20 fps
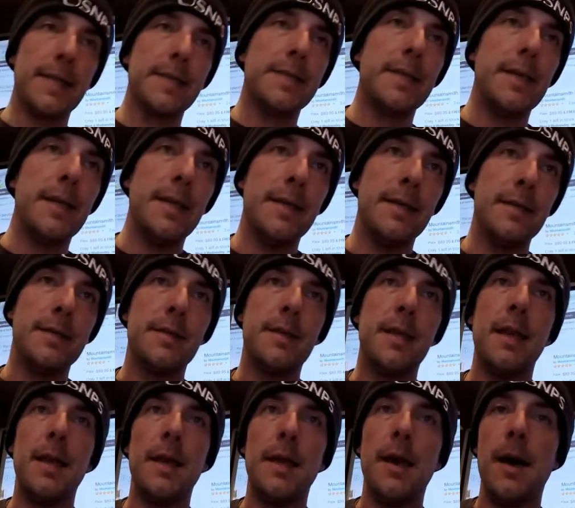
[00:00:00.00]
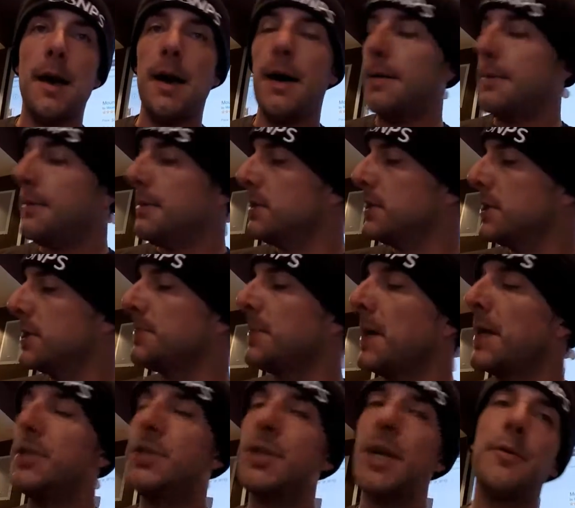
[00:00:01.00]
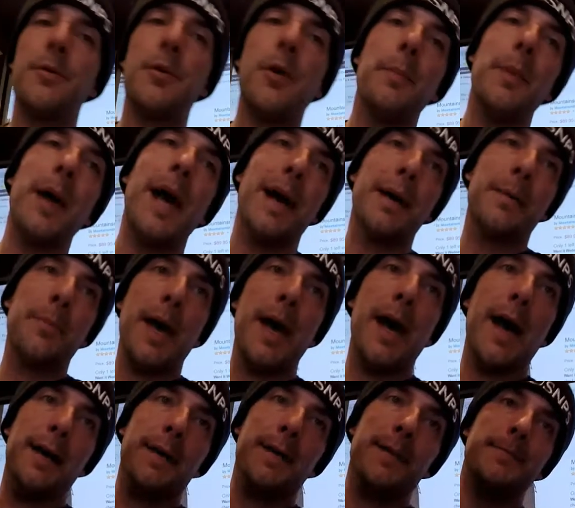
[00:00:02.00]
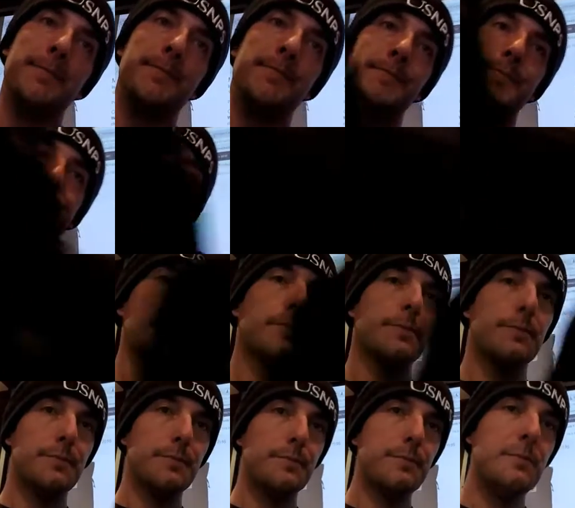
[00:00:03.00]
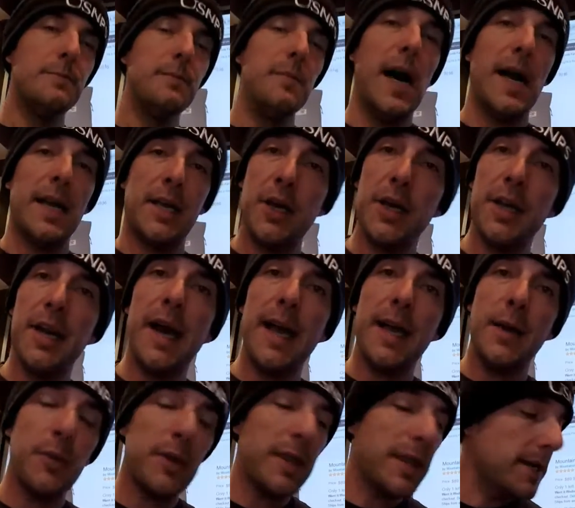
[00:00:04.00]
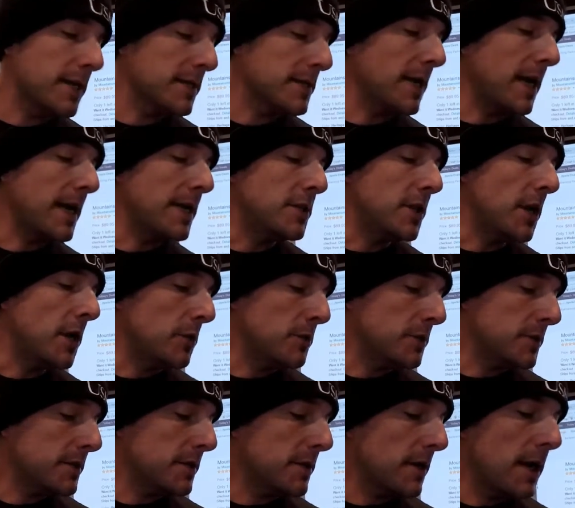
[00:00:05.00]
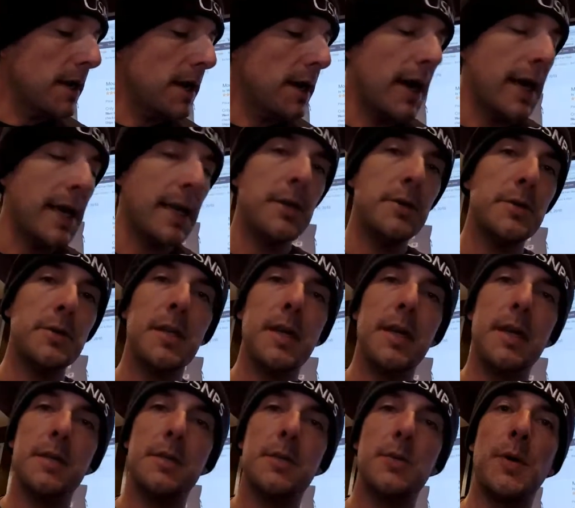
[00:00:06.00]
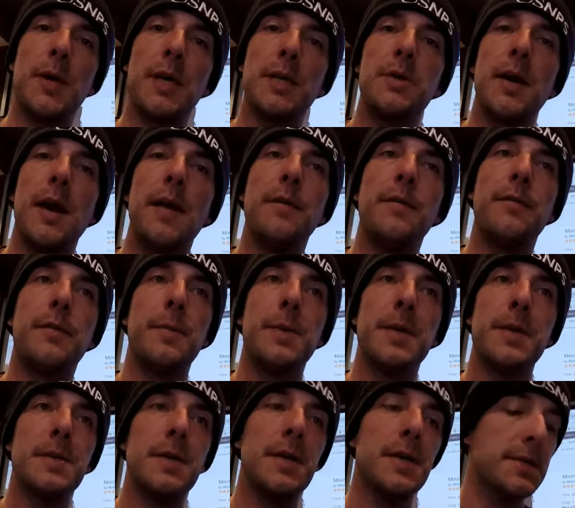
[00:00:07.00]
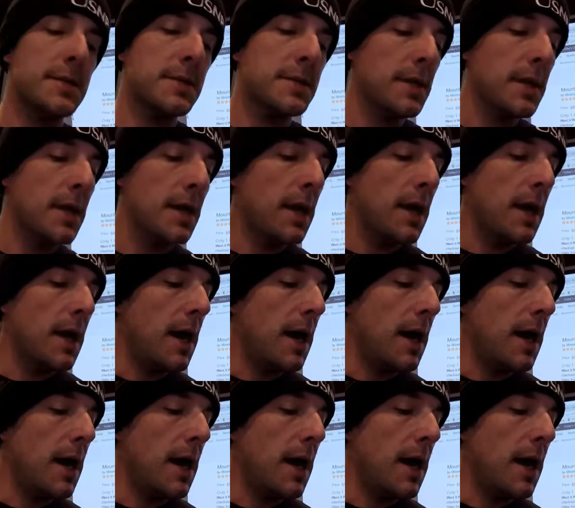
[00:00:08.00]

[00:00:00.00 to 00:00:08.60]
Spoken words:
Next is the just my general backpack. I could hike with this. I don't. I use this when I travel for business.